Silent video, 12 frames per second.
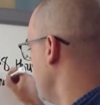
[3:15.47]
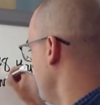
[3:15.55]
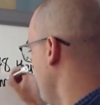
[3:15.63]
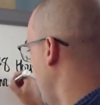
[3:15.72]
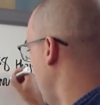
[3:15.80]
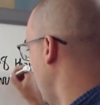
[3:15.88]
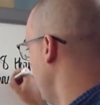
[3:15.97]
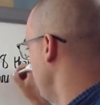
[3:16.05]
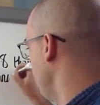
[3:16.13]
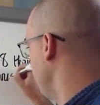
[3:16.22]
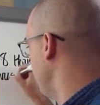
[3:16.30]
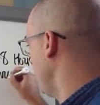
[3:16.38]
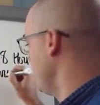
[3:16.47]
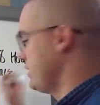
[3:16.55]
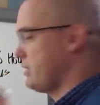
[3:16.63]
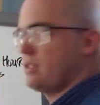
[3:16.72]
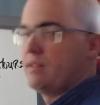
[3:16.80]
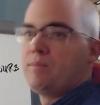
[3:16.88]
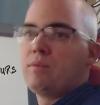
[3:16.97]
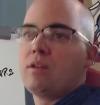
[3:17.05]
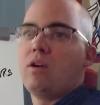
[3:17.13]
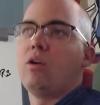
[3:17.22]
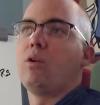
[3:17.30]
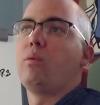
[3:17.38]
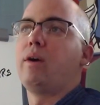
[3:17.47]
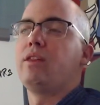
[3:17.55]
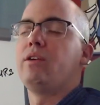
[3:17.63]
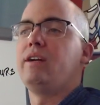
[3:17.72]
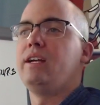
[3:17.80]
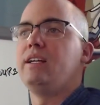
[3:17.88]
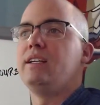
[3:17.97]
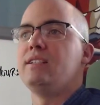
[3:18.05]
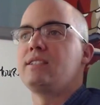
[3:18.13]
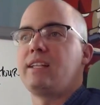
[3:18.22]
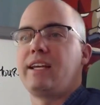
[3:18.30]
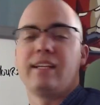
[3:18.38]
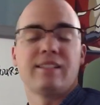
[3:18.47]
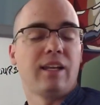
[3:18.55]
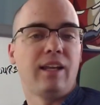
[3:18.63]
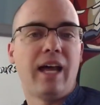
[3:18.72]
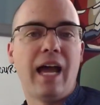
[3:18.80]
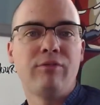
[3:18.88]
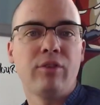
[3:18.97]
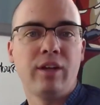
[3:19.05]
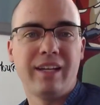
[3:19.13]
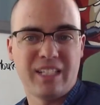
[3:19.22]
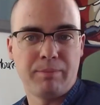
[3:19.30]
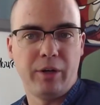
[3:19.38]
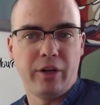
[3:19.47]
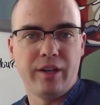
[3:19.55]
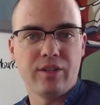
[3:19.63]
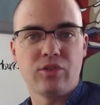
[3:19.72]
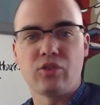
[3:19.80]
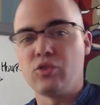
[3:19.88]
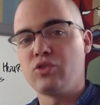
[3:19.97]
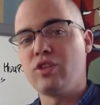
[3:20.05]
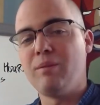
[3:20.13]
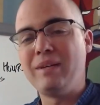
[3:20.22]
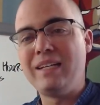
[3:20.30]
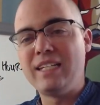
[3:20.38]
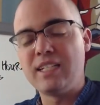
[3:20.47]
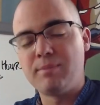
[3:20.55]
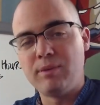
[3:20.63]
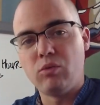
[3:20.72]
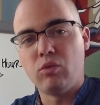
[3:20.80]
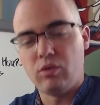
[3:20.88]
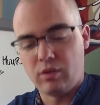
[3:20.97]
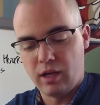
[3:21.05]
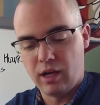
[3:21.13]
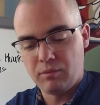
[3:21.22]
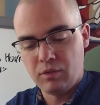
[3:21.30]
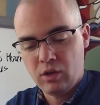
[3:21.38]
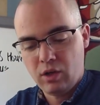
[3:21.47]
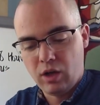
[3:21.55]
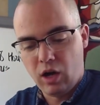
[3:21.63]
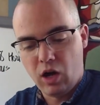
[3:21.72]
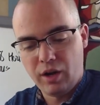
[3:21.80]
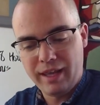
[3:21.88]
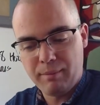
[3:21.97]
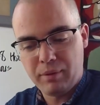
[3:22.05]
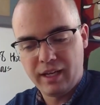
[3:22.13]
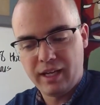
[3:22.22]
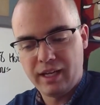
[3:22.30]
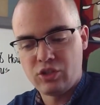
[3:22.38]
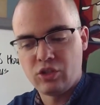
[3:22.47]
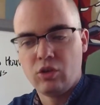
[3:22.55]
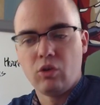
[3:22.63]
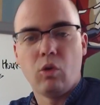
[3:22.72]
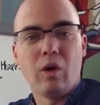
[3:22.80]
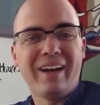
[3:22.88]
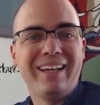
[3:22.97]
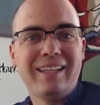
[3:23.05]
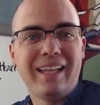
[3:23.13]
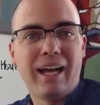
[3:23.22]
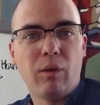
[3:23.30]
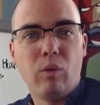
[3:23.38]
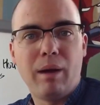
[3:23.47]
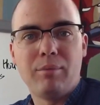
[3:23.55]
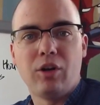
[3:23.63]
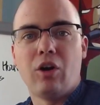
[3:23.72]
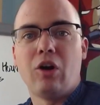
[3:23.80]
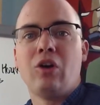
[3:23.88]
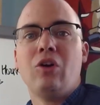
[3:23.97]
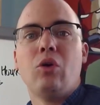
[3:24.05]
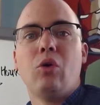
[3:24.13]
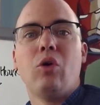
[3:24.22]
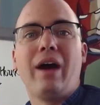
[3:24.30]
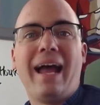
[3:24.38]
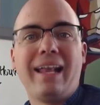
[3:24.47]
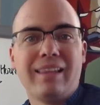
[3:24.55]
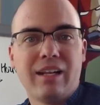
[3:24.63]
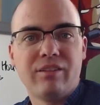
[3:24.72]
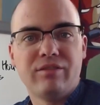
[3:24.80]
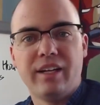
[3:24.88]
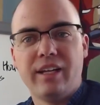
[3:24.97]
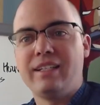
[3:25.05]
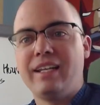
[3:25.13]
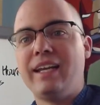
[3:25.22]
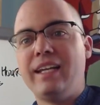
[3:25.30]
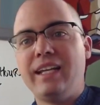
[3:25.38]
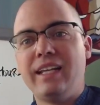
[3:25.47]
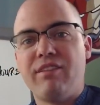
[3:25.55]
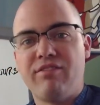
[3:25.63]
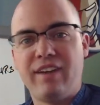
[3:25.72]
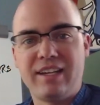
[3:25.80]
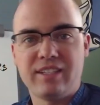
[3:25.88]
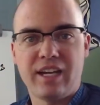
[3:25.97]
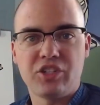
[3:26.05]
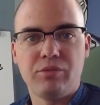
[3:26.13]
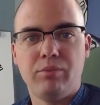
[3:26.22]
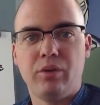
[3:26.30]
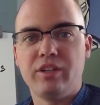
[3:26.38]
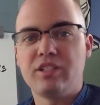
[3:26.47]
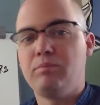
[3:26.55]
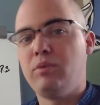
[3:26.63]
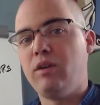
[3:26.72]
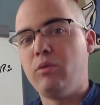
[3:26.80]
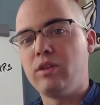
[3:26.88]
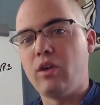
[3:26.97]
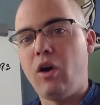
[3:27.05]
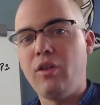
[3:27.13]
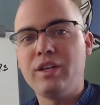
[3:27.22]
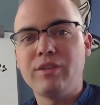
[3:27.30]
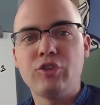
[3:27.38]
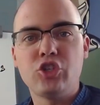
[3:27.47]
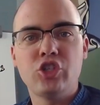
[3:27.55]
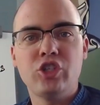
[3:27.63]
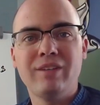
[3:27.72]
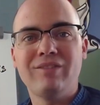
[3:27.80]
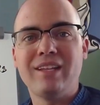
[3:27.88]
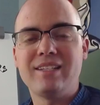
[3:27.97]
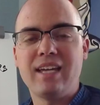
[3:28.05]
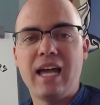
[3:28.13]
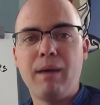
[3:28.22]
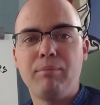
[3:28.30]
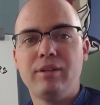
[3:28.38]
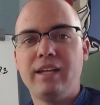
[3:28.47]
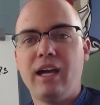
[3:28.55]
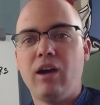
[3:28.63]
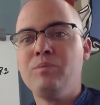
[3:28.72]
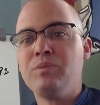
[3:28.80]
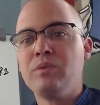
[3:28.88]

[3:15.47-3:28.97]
timed bonus or whether it is like it's a live experience. So somebody needs to be on that page or in that webinar or at that event and getting that fast action bonus. But with all the different shift that's happened now,